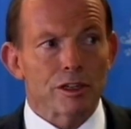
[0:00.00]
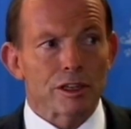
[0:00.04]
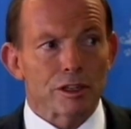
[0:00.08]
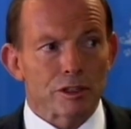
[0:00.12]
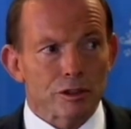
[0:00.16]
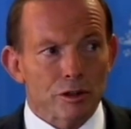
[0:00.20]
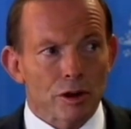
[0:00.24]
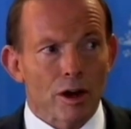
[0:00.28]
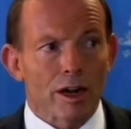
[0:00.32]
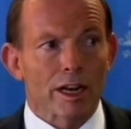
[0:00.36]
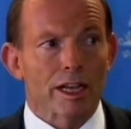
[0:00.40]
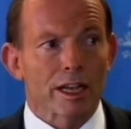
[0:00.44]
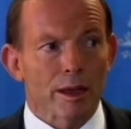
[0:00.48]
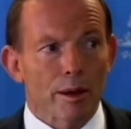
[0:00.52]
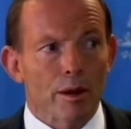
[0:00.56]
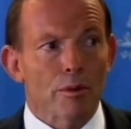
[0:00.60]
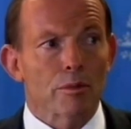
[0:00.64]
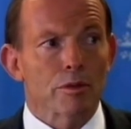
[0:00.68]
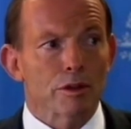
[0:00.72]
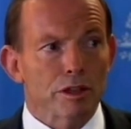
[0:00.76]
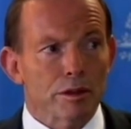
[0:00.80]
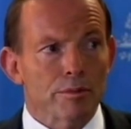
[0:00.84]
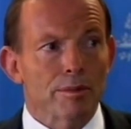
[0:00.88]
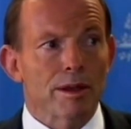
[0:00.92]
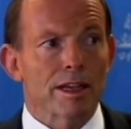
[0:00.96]
in trying to come
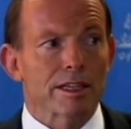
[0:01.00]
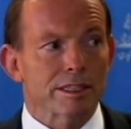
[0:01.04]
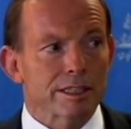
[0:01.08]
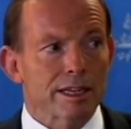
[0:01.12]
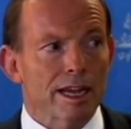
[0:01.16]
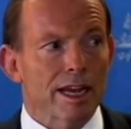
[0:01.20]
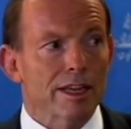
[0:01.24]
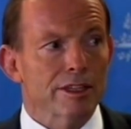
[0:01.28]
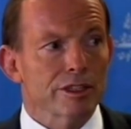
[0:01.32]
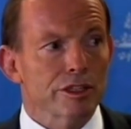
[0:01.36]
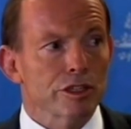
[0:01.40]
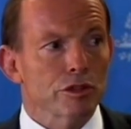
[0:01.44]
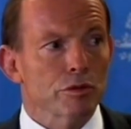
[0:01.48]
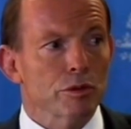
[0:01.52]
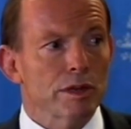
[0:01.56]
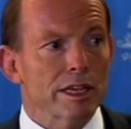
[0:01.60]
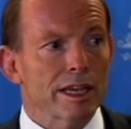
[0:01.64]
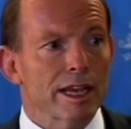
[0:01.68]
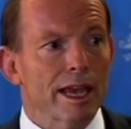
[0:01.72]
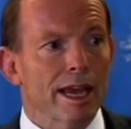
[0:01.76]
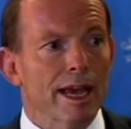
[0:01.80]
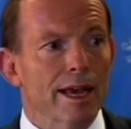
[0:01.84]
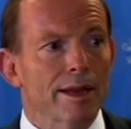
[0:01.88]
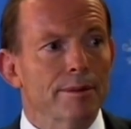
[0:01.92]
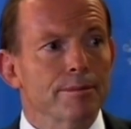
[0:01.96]
up with the best answers we
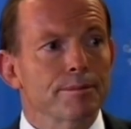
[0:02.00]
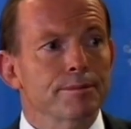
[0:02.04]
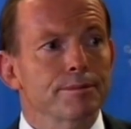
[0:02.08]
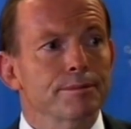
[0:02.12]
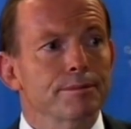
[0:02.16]
can.